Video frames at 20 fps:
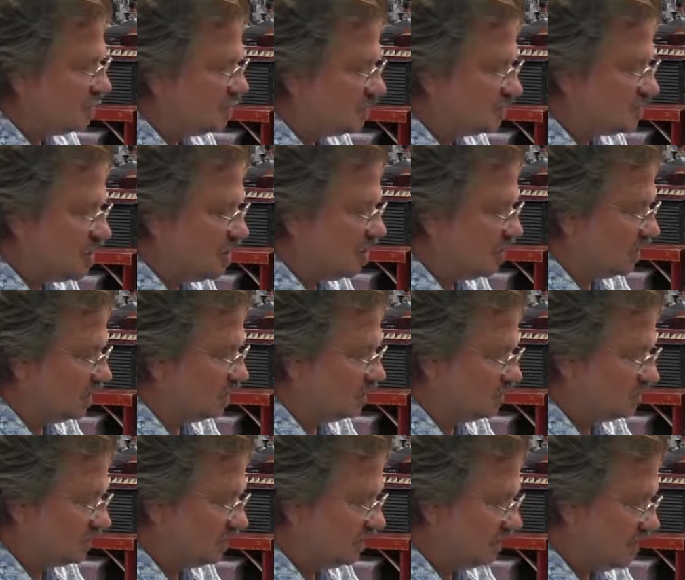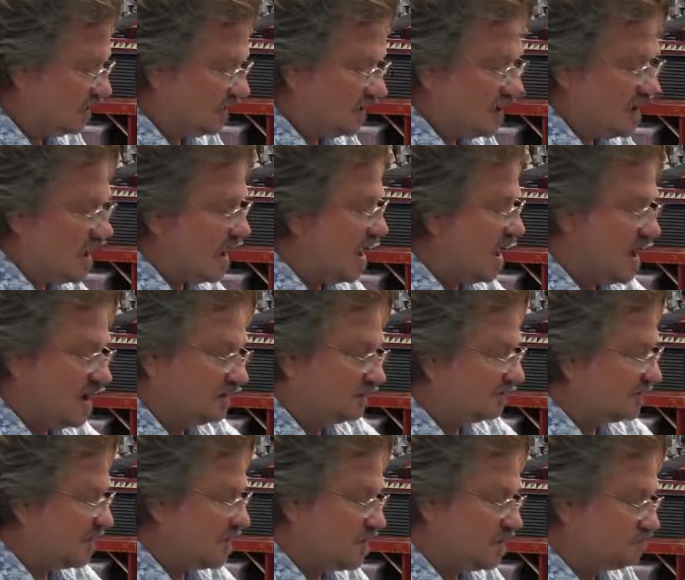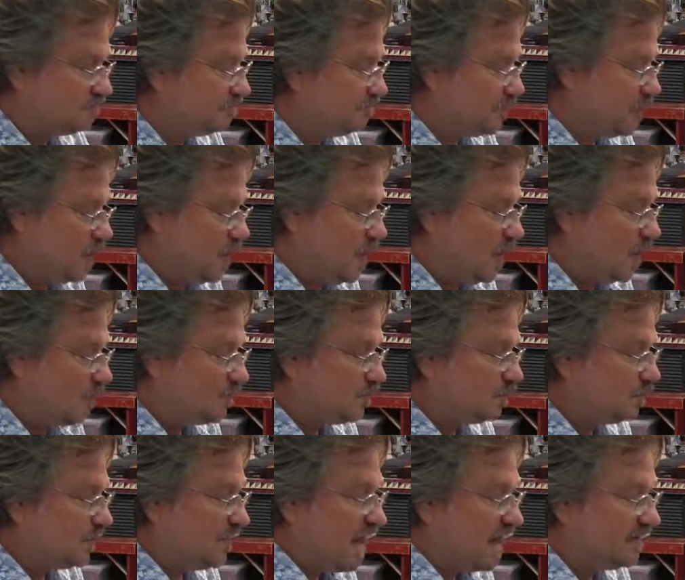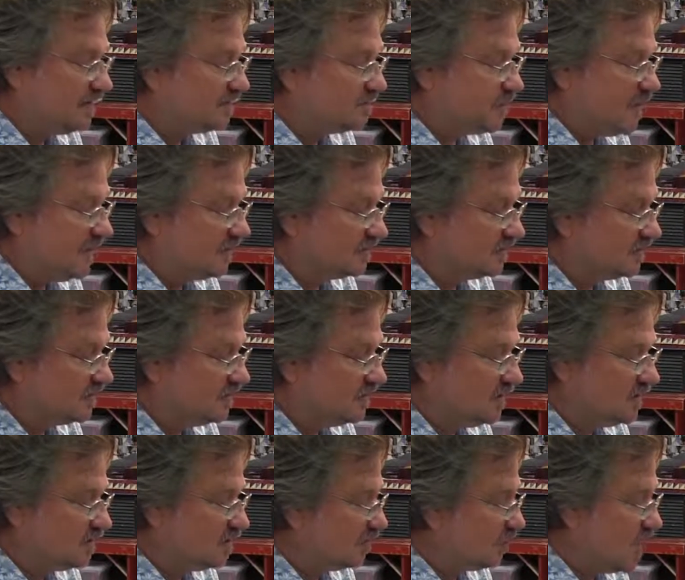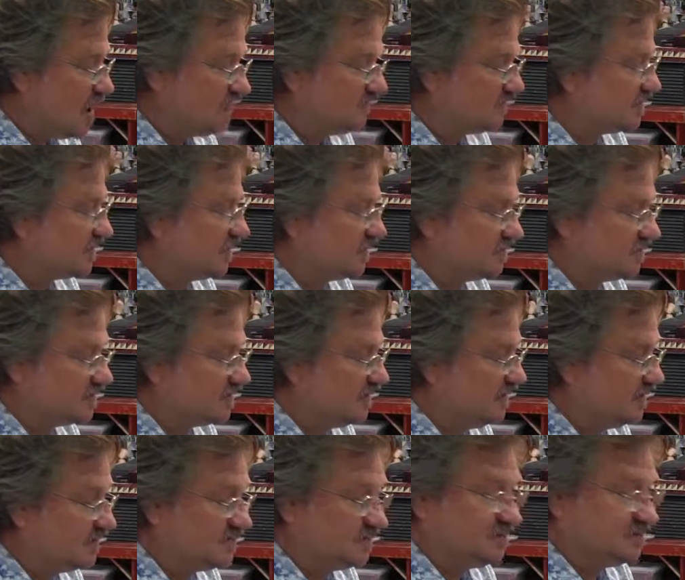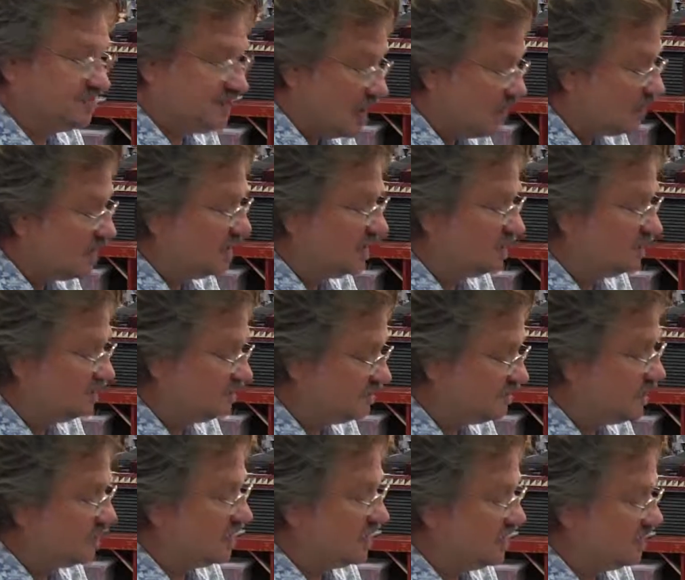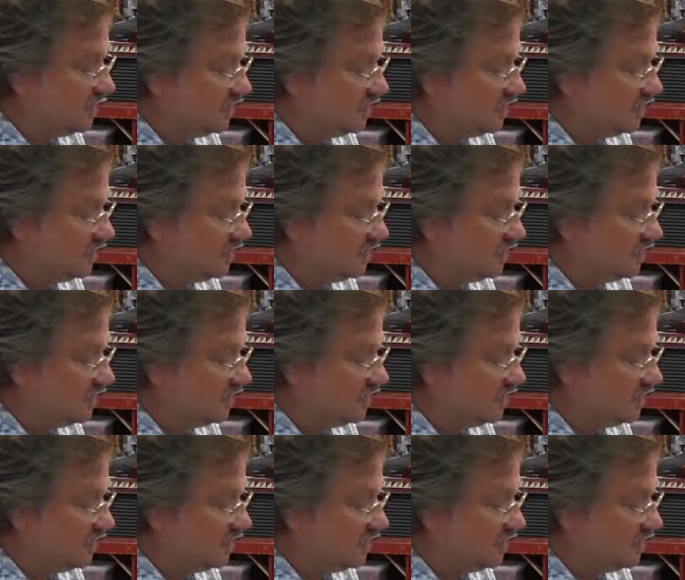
your yarn. And that is basically the process. It's very, very